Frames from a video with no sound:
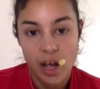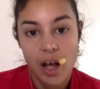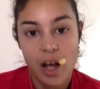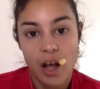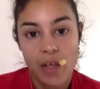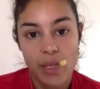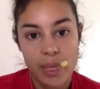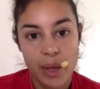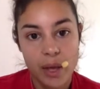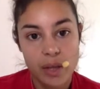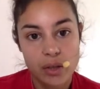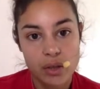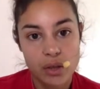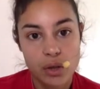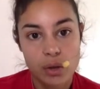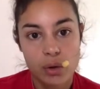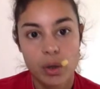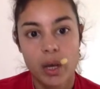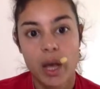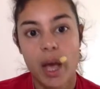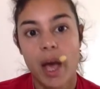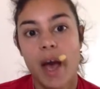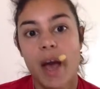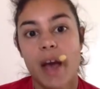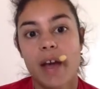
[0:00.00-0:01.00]
and that's
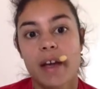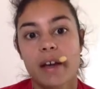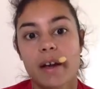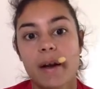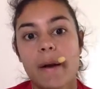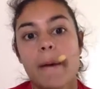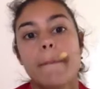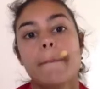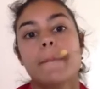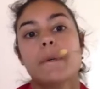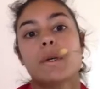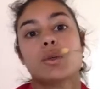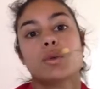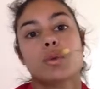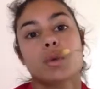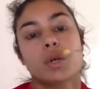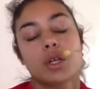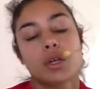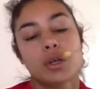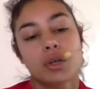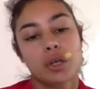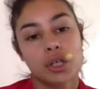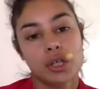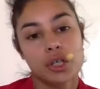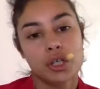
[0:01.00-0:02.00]
okay, because what
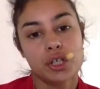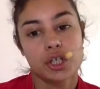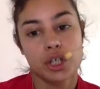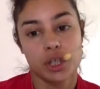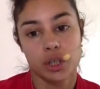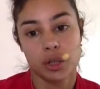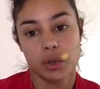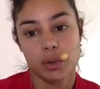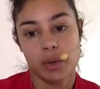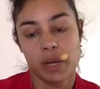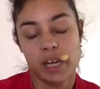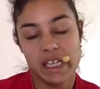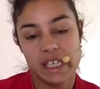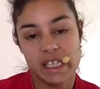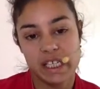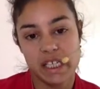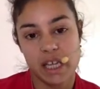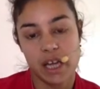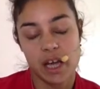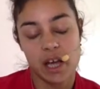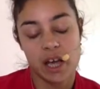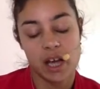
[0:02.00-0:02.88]
you're going to do is